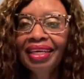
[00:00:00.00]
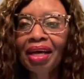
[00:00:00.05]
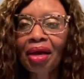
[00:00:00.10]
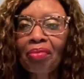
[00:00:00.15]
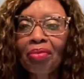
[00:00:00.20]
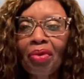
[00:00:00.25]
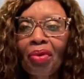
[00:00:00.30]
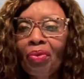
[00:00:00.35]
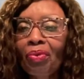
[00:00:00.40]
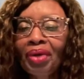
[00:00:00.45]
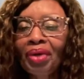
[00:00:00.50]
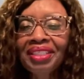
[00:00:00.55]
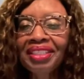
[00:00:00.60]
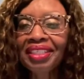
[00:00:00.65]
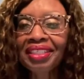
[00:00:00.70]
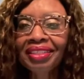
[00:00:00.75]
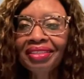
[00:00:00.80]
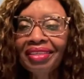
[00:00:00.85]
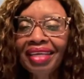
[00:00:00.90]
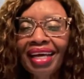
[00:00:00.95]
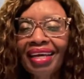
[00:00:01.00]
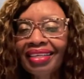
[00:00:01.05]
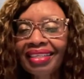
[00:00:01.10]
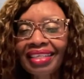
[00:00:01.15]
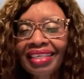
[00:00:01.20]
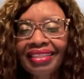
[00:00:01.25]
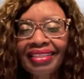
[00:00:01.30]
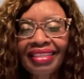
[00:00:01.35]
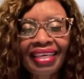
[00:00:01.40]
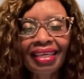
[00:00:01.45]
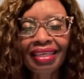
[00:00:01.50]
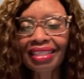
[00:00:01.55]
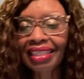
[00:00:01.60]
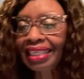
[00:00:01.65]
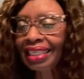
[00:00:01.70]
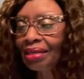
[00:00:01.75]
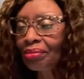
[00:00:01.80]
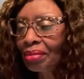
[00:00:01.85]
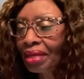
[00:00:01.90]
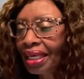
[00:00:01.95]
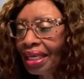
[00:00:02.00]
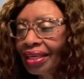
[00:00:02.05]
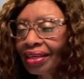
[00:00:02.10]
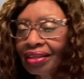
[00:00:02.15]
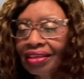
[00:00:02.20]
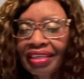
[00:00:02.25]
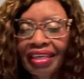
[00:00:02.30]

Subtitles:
I'm going to wait till I get that email,